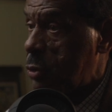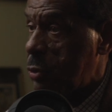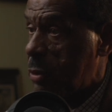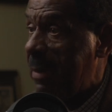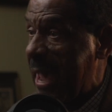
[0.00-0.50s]
to
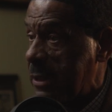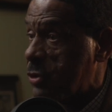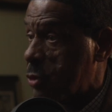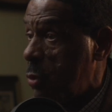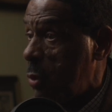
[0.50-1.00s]
the magnet
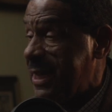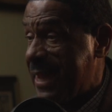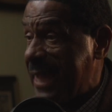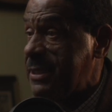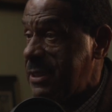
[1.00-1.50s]
school in
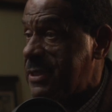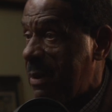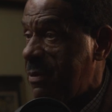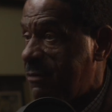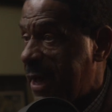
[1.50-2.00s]
1975.